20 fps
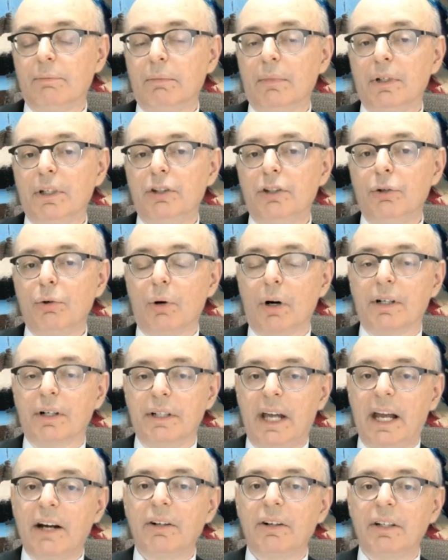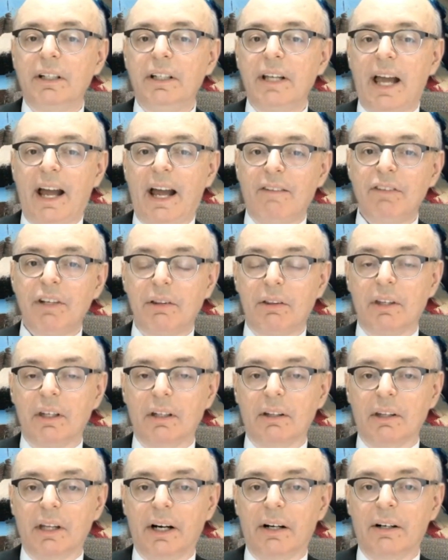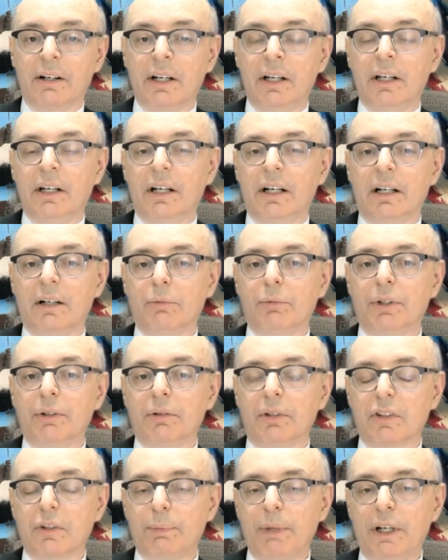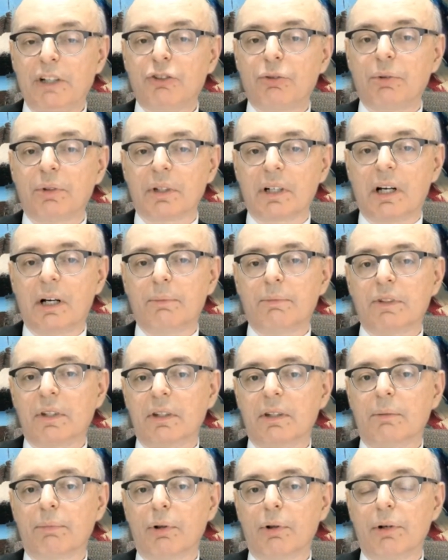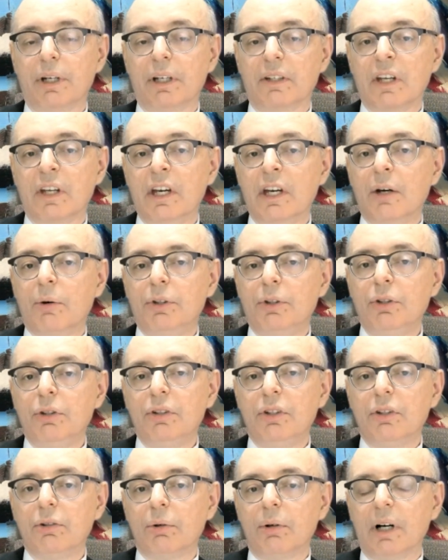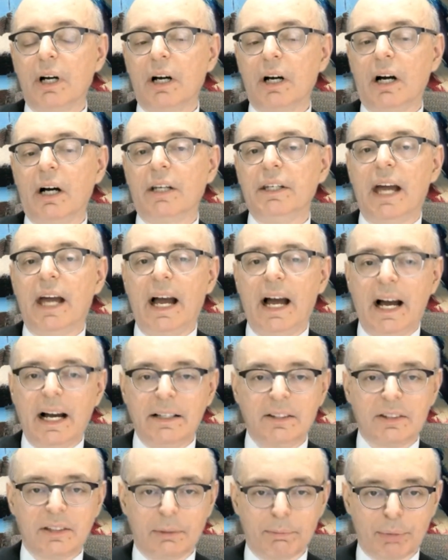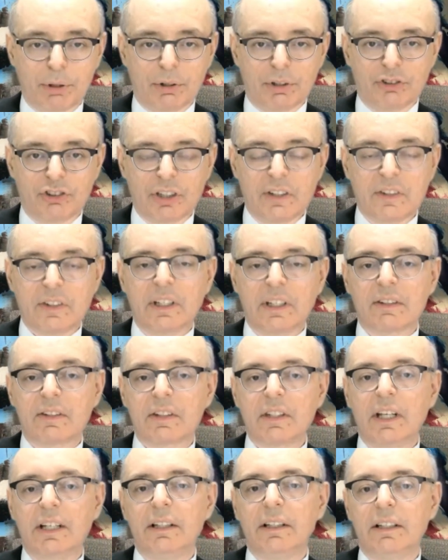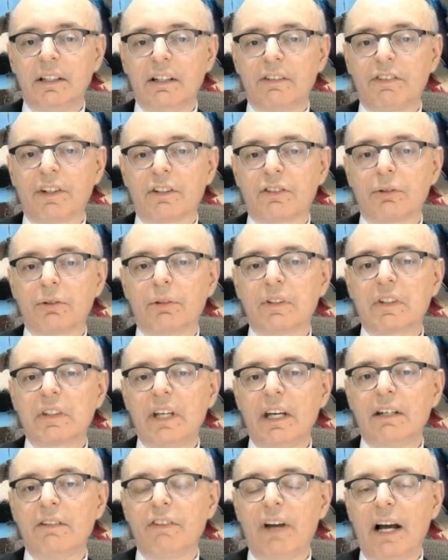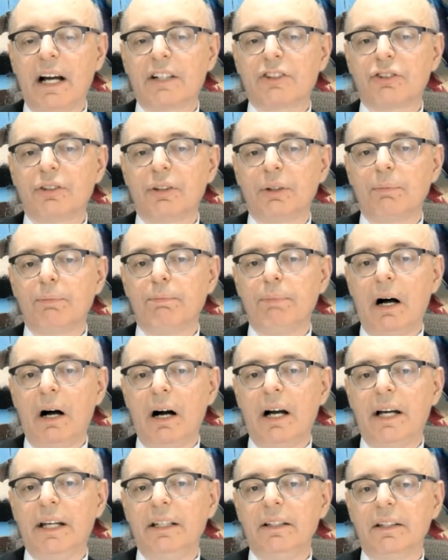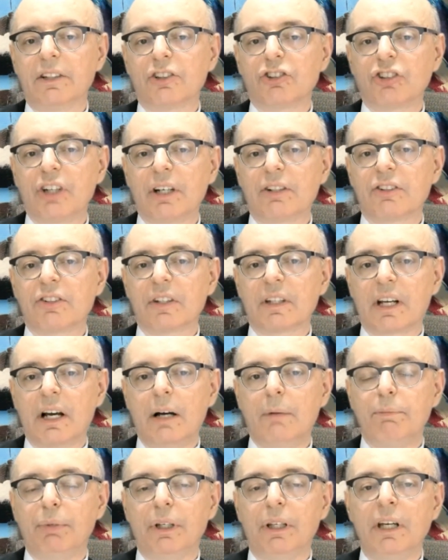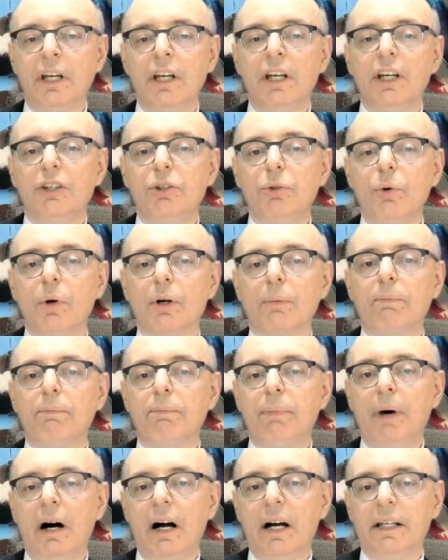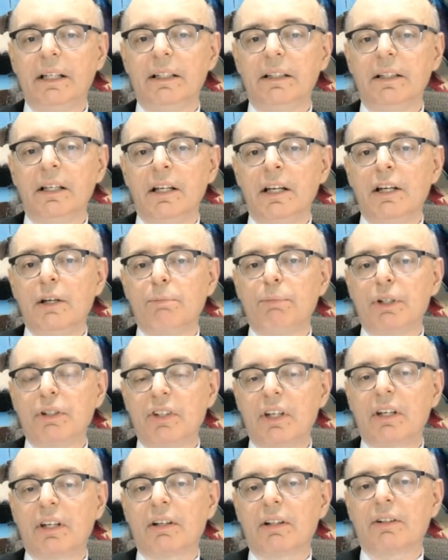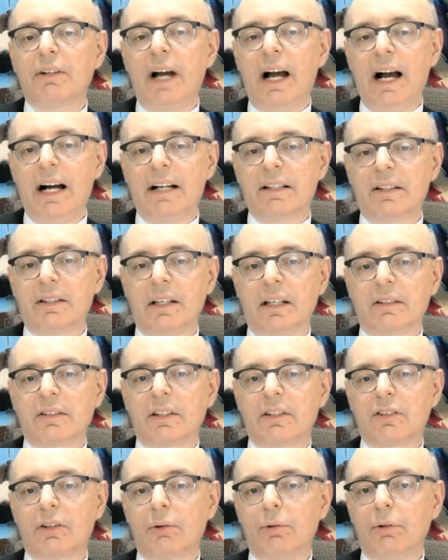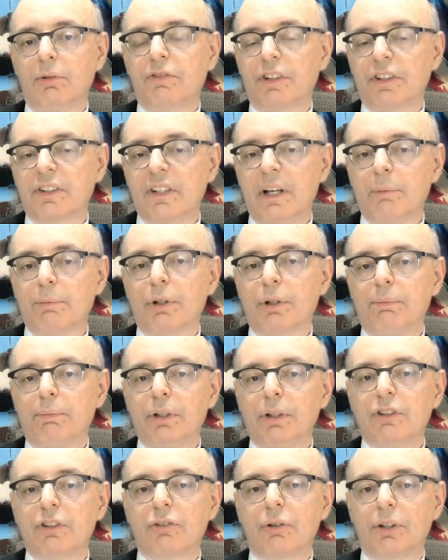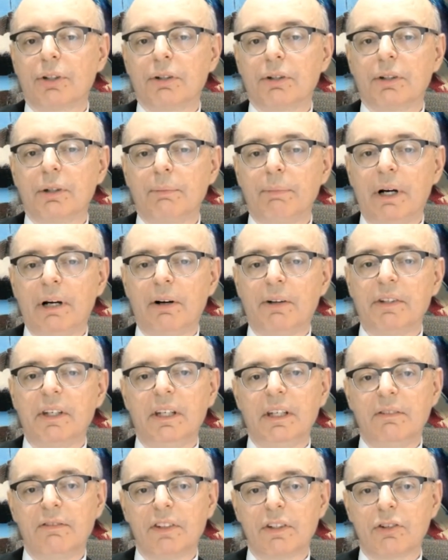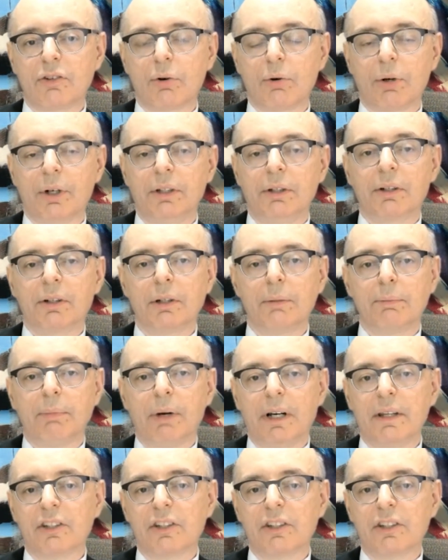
you are inheriting everything there, especially when it comes to the employees. When you do an asset purchase, that's slightly different. So instead of actually buying the shares of the company, you are buying particular assets. So for example, in a bookstore, you're going to buy all the inventory, you're going to buy the